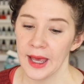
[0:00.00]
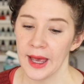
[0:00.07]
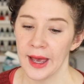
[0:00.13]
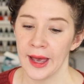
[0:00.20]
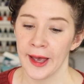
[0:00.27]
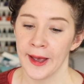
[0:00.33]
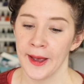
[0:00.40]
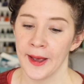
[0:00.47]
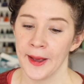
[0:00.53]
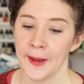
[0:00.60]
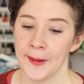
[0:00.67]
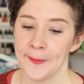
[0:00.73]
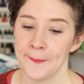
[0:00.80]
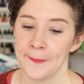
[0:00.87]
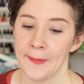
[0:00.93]

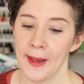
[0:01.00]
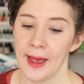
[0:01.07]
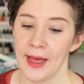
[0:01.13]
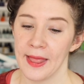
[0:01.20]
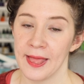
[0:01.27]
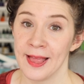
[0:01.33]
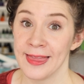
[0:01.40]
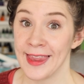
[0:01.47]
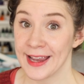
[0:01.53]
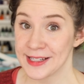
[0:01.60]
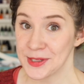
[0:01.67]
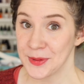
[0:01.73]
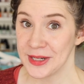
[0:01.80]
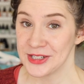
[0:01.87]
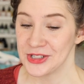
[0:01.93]
um,
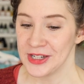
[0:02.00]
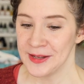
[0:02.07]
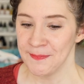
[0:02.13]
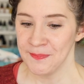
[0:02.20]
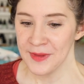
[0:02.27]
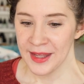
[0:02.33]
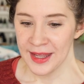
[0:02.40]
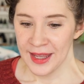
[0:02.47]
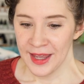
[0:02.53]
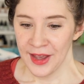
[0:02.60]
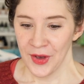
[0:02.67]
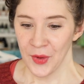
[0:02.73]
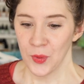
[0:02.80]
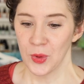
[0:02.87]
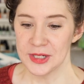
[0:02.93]
next question.
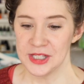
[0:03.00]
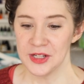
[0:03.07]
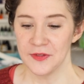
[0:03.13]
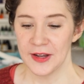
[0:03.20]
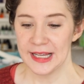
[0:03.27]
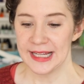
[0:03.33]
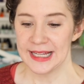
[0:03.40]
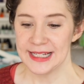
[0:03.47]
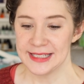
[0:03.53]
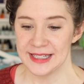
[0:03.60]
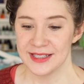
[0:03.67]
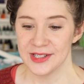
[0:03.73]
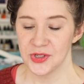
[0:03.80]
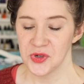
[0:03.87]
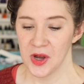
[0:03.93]
What do you find
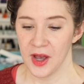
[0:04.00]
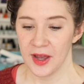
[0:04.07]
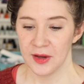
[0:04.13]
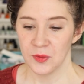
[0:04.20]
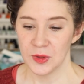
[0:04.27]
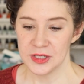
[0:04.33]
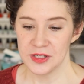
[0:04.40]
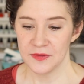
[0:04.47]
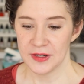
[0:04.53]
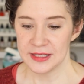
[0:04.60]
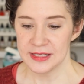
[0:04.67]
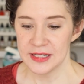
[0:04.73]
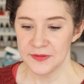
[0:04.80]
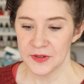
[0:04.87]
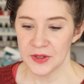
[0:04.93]
easy to draw and what do you find
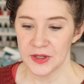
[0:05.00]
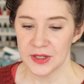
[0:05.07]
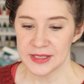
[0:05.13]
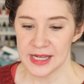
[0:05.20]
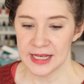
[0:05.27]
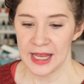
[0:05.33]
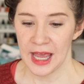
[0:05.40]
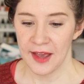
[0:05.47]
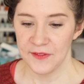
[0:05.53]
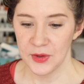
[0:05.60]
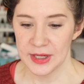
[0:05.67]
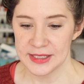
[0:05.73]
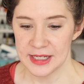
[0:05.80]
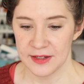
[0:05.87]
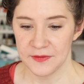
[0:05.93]
difficult, and have you
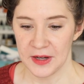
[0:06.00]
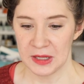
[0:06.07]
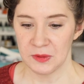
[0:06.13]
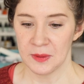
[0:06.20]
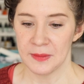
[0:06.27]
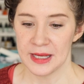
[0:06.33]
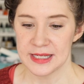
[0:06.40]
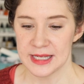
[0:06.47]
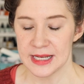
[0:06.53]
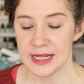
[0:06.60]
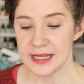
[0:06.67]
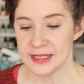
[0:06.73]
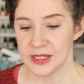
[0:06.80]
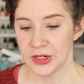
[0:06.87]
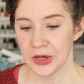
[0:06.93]
identified what makes it
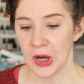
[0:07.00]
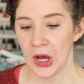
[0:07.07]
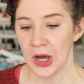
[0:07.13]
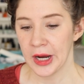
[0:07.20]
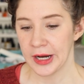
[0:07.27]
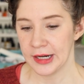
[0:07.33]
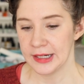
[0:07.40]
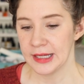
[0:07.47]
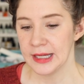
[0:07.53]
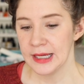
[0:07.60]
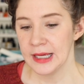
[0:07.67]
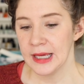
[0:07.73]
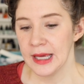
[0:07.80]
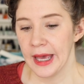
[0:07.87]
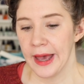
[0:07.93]
easy or hard?
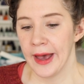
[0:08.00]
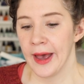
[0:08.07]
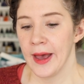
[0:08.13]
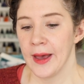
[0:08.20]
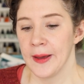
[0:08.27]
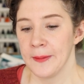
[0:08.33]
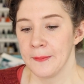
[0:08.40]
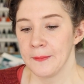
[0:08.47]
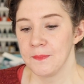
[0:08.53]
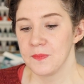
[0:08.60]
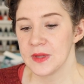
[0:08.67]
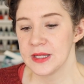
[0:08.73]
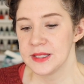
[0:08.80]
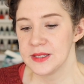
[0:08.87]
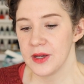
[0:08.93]
Um,
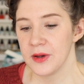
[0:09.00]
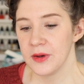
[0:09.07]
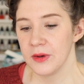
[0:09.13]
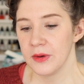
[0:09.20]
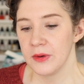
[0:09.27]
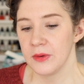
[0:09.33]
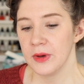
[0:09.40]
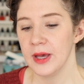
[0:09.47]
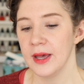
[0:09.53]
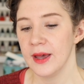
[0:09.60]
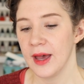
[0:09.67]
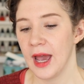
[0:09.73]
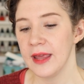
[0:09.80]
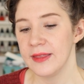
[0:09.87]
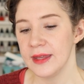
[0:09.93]
so
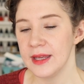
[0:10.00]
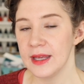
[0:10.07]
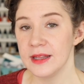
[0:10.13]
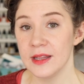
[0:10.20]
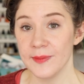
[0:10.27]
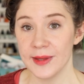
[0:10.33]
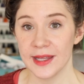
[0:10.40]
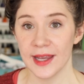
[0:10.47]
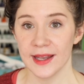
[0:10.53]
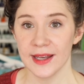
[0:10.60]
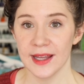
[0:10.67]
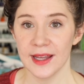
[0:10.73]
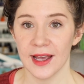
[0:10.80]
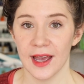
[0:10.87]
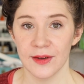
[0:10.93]
I think in the
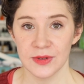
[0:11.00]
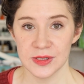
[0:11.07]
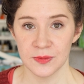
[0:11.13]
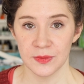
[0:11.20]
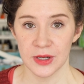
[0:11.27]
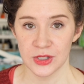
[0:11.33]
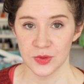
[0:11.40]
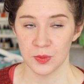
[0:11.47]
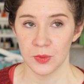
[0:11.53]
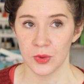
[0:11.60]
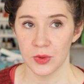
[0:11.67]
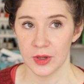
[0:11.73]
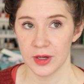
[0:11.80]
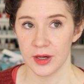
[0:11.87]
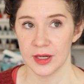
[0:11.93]
beginning I was much
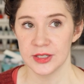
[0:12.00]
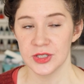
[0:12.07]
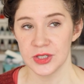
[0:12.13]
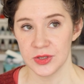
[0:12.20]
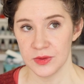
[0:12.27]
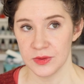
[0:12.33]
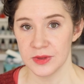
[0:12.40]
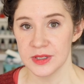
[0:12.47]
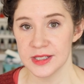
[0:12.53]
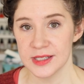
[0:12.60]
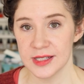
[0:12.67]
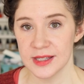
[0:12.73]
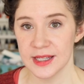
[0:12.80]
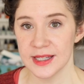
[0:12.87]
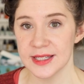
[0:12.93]
more attuned
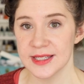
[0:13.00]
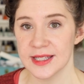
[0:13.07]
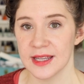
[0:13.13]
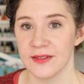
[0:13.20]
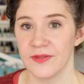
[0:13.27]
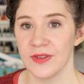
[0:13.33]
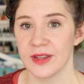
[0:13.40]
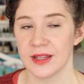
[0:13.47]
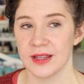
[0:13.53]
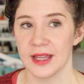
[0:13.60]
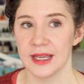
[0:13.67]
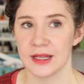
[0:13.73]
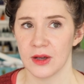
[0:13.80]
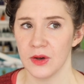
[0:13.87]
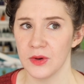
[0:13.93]
to this and feeling
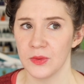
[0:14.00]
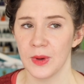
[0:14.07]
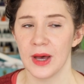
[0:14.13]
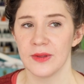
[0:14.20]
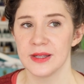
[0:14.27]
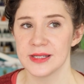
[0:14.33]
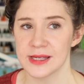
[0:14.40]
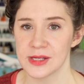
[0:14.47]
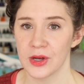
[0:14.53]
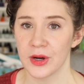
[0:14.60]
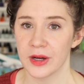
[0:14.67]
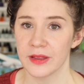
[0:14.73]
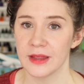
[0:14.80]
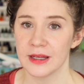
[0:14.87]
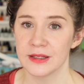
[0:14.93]
like, oh wow, this is a
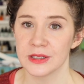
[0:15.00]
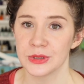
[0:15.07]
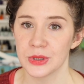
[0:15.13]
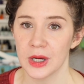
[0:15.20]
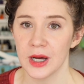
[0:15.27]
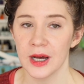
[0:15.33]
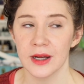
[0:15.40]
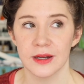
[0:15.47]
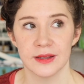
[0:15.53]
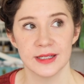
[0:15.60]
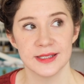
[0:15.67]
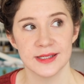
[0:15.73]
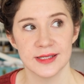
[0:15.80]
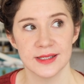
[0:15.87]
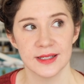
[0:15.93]
hard thing to draw, or
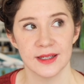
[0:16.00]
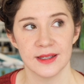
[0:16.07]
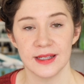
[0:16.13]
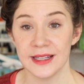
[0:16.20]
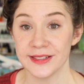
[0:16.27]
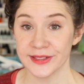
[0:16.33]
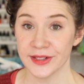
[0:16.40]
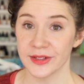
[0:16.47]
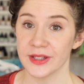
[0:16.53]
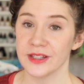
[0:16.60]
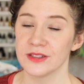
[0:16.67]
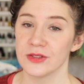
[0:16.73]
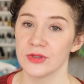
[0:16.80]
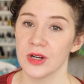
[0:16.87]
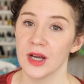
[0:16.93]
this is an easier thing
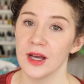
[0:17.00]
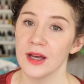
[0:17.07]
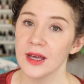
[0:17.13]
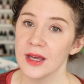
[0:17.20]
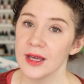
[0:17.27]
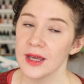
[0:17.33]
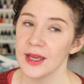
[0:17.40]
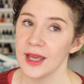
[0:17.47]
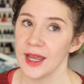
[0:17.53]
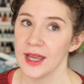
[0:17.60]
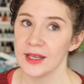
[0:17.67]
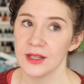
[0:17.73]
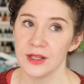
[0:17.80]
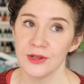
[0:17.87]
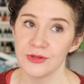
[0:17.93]
to draw.
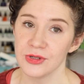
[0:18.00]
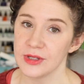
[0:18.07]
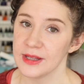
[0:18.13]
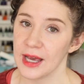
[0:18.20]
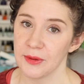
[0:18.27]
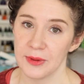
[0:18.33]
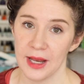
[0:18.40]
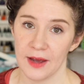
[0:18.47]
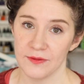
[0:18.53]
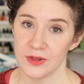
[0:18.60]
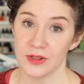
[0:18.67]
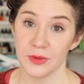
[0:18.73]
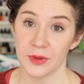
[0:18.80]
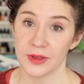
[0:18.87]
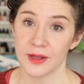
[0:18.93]
And usually that would have to
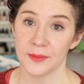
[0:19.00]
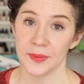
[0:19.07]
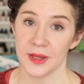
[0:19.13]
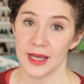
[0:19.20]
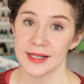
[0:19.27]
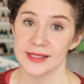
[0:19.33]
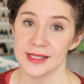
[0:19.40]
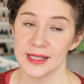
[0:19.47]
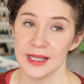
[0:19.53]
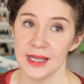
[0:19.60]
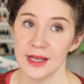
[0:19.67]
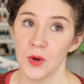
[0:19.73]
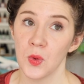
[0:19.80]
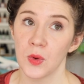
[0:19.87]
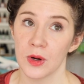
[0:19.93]
do with
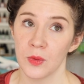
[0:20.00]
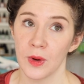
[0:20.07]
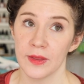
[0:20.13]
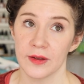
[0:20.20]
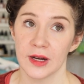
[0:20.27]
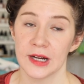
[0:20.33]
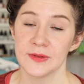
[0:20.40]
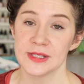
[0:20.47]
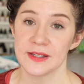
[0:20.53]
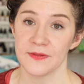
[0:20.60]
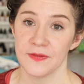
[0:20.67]
complexity or whether it was a